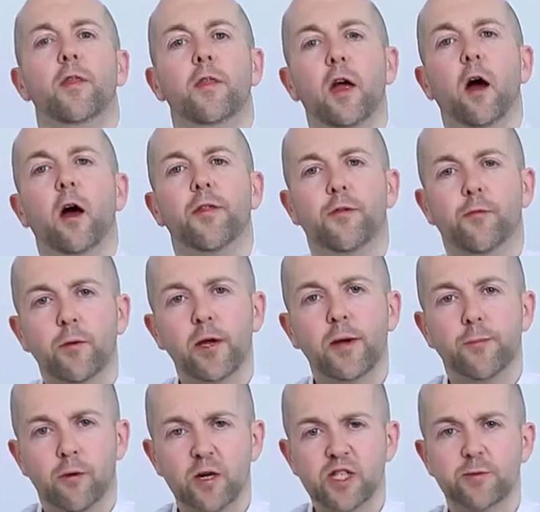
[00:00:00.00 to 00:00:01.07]
There are three
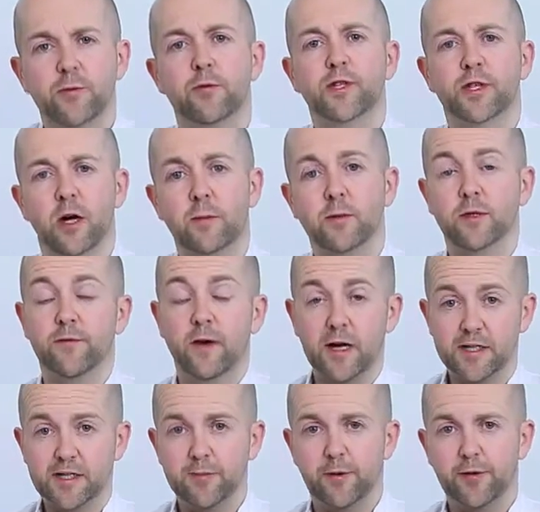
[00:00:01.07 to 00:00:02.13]
principal types of
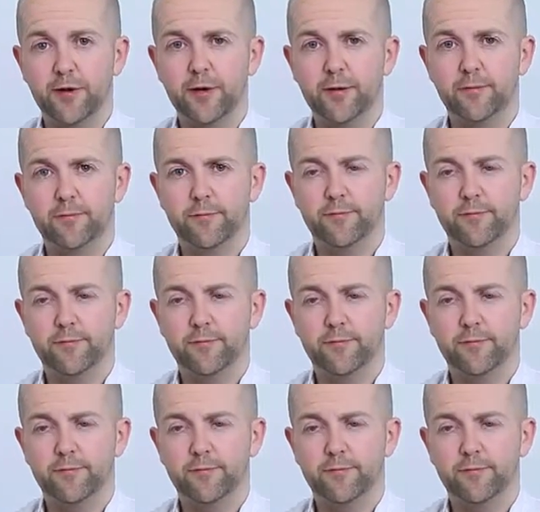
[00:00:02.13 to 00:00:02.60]
antibody.